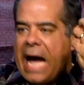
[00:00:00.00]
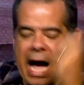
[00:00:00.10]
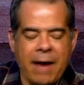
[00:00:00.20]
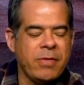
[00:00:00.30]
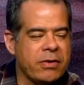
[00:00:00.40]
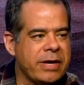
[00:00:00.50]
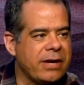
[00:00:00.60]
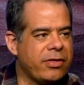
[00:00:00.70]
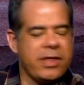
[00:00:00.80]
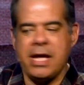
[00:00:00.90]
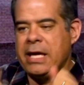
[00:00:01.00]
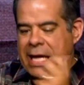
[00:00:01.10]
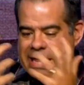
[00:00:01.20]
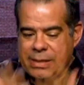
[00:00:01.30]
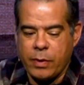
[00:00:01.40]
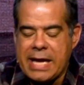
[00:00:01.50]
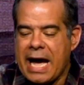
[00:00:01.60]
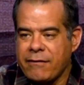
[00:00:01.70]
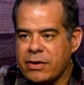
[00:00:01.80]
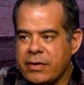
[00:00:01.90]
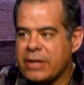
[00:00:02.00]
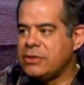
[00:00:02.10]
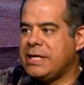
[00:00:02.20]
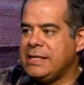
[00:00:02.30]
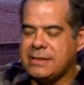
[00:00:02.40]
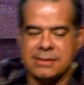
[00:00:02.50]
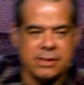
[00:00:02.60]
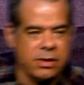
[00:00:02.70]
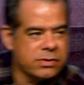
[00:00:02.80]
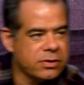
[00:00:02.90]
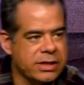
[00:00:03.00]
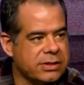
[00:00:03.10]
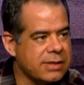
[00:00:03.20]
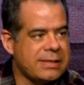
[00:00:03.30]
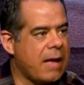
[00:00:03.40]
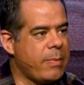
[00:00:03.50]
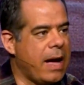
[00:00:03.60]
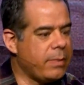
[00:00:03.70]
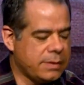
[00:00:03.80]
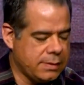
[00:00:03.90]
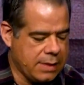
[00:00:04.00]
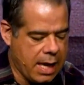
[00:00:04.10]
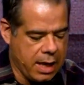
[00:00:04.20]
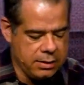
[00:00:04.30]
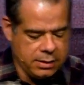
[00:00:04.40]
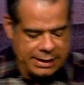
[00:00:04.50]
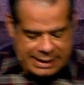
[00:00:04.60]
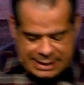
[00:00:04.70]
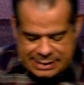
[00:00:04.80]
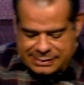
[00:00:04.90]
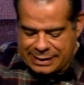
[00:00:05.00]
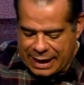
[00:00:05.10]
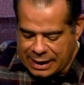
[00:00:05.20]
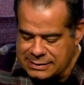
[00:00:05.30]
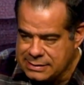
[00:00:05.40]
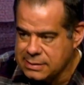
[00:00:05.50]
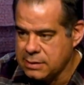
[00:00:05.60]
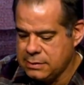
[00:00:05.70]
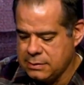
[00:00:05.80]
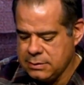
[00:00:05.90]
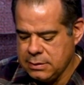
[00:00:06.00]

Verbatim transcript: I'm the real thing, that we have the real Jesus, and those Christians, that Bible does not. It is constant.